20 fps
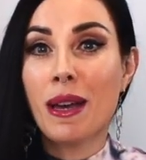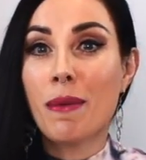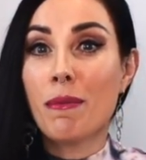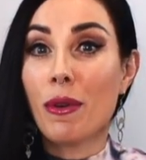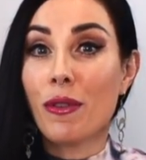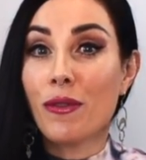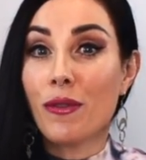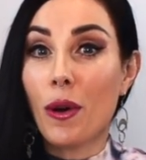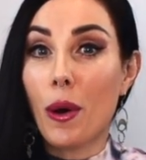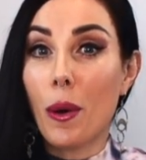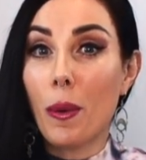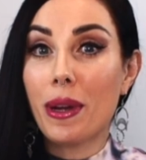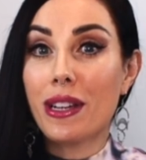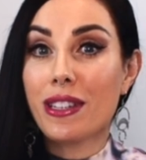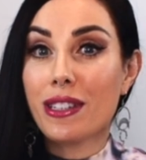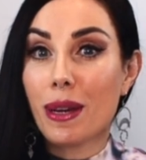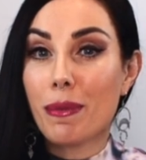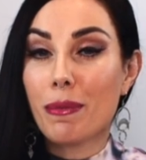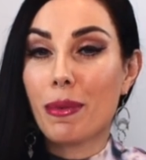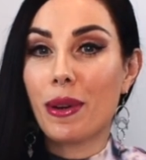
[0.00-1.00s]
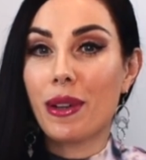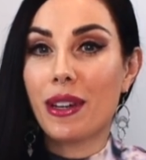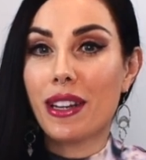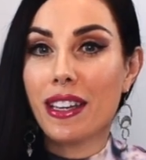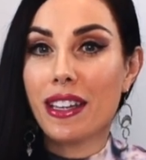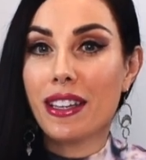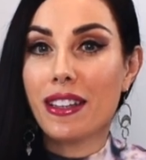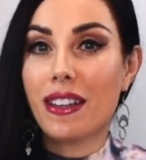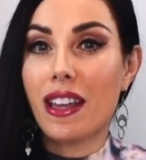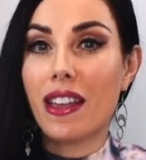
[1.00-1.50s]
Before we jump on
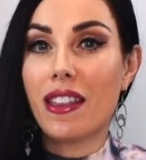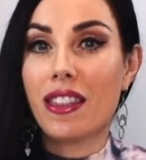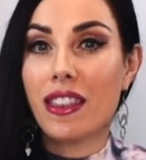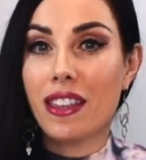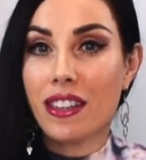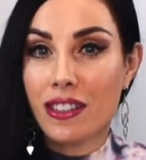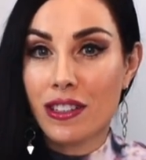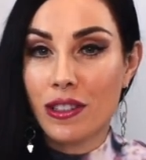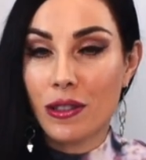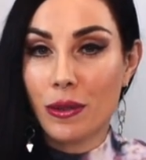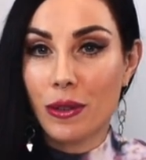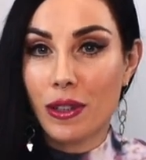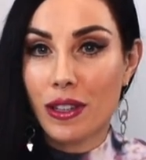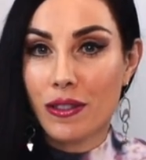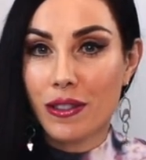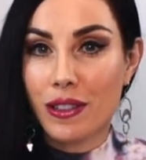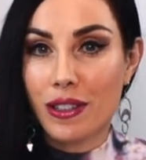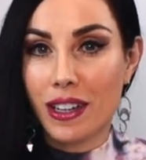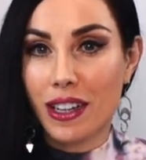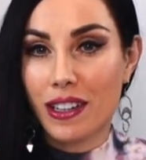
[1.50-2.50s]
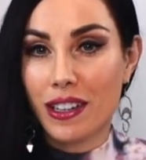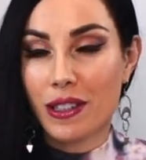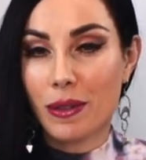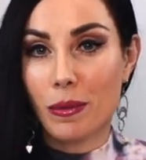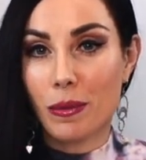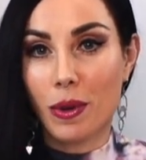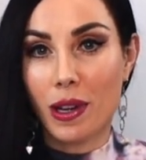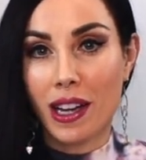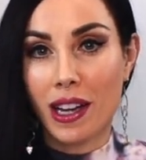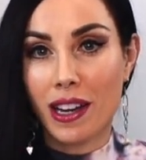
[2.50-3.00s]
in, this short introduction
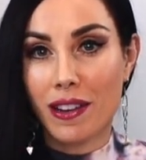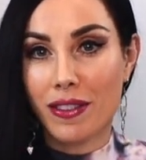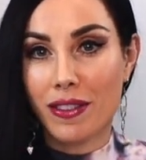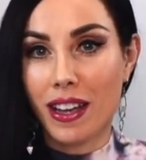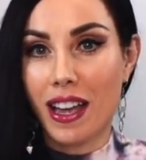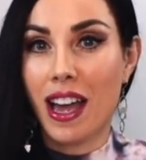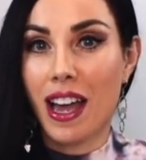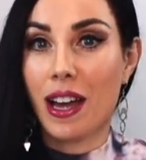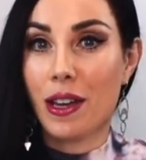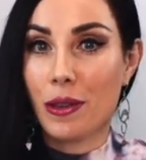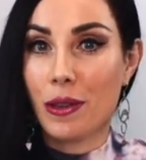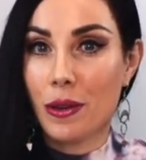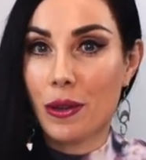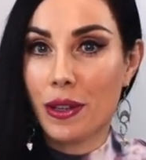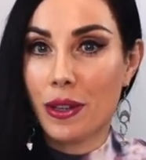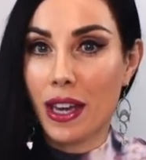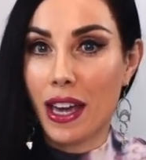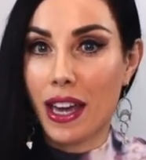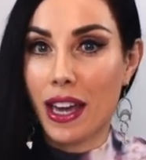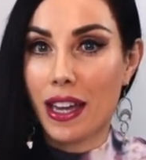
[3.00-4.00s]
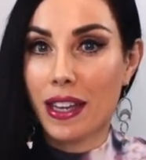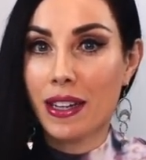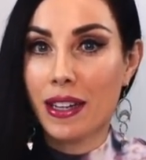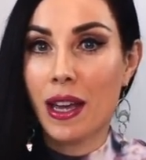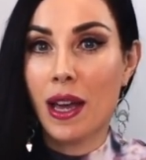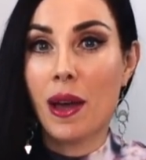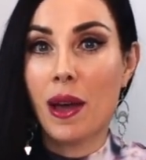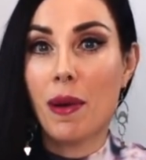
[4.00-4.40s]
will cover how you can